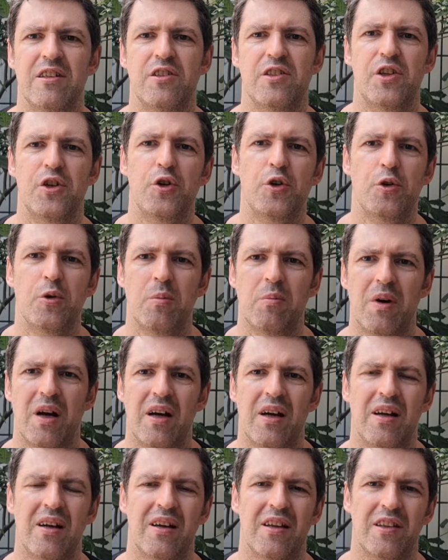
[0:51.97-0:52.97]
doom
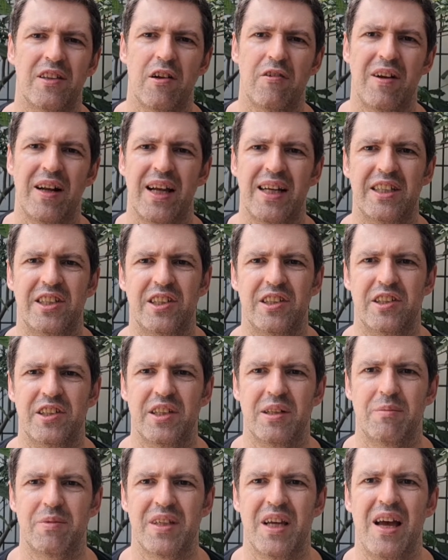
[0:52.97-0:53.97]
the
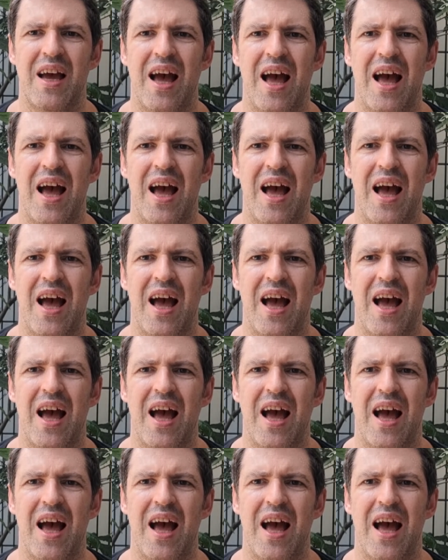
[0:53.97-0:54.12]
relationships,